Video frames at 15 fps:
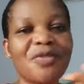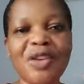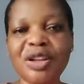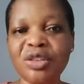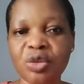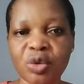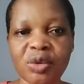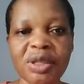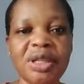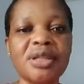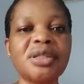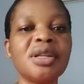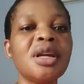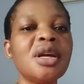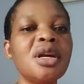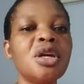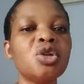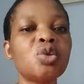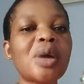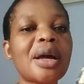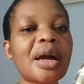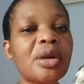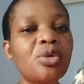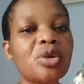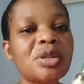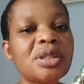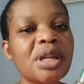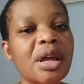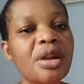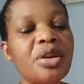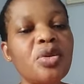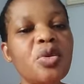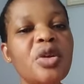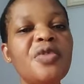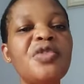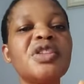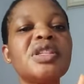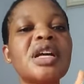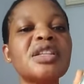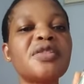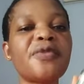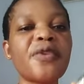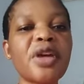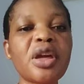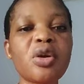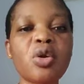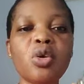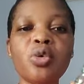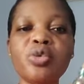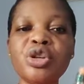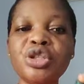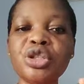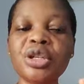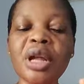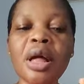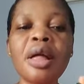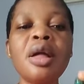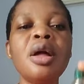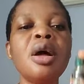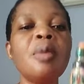never used it, so I cannot tell you if it has fake or original.